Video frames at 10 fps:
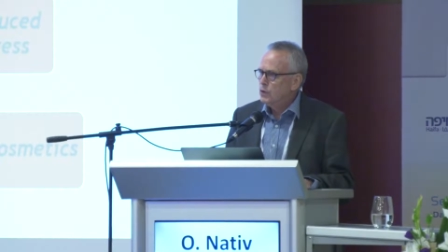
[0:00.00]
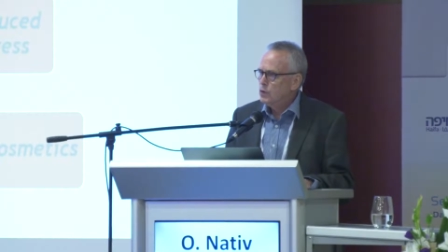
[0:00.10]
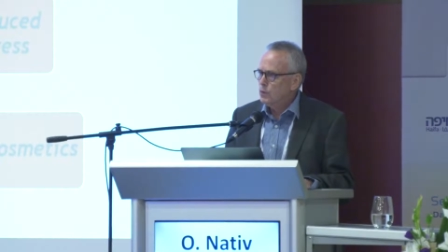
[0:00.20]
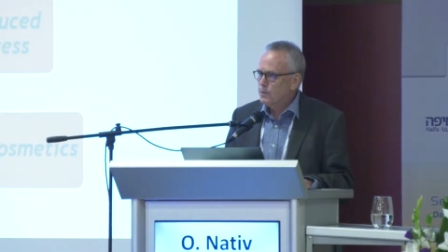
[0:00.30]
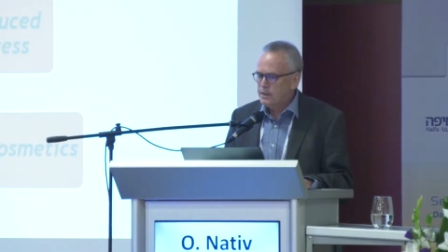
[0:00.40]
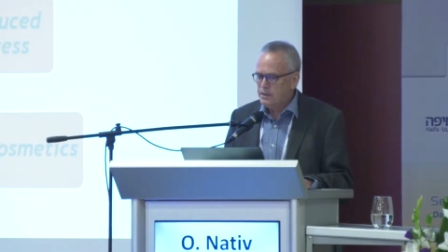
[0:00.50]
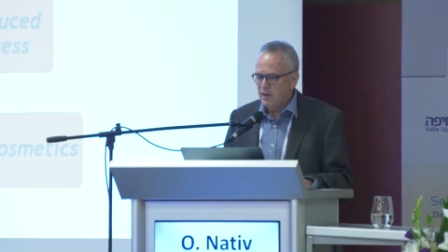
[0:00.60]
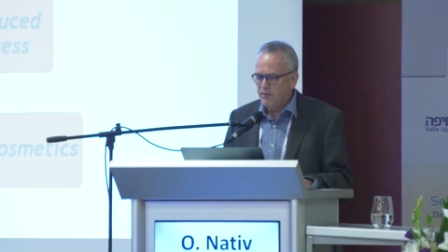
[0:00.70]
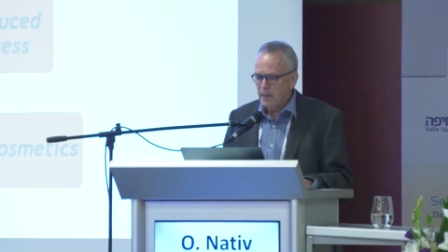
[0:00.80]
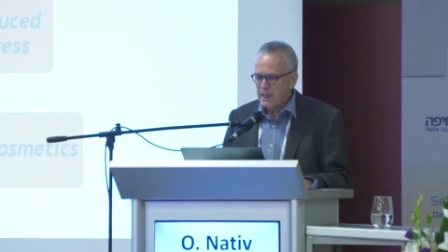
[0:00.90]
to
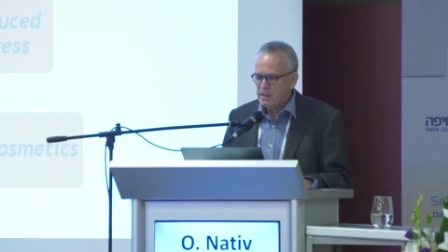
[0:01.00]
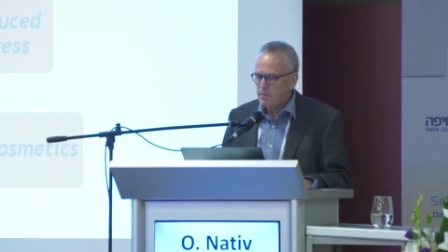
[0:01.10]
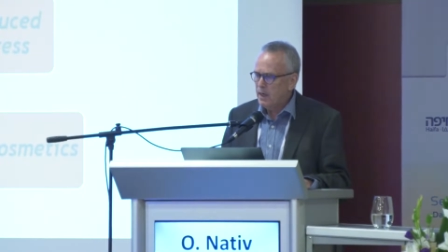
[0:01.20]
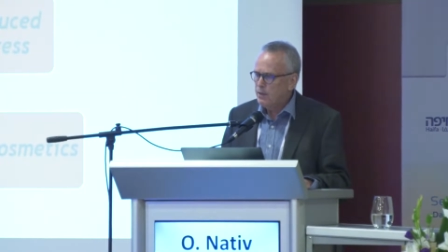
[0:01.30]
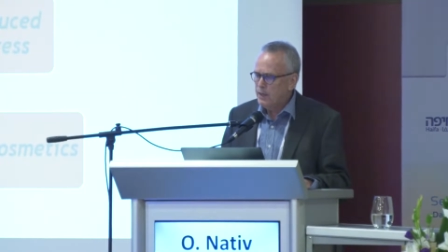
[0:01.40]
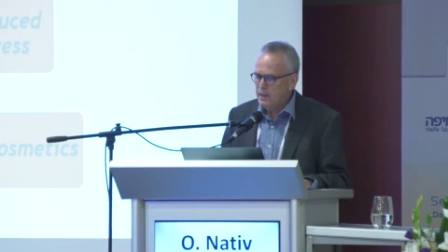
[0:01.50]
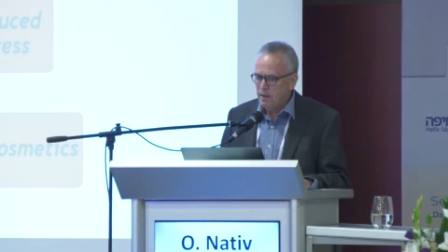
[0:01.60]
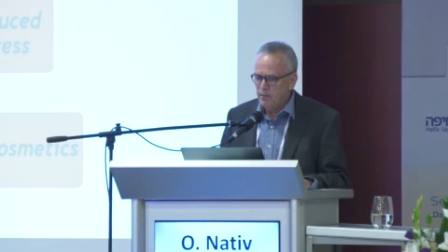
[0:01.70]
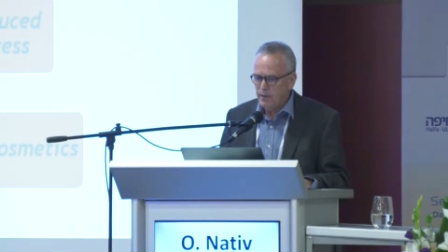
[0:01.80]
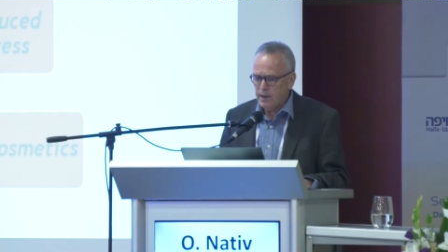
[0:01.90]
preserve maximal
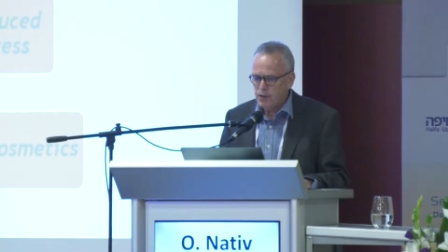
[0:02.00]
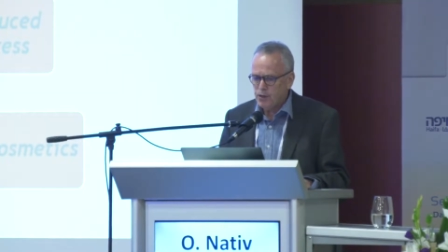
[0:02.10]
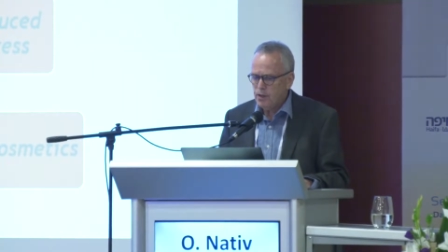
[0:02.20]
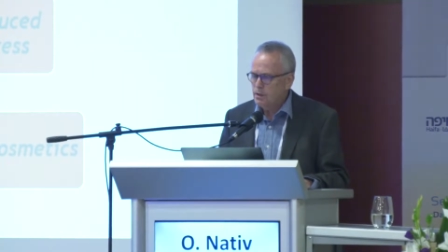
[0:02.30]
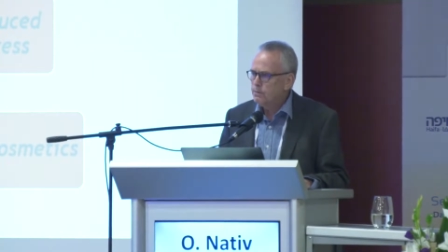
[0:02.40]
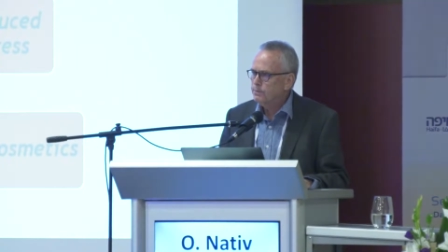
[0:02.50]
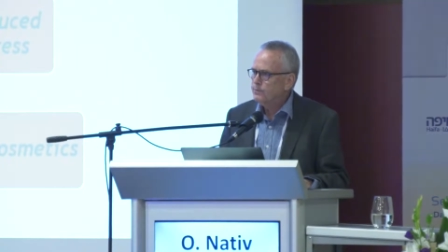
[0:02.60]
renal function,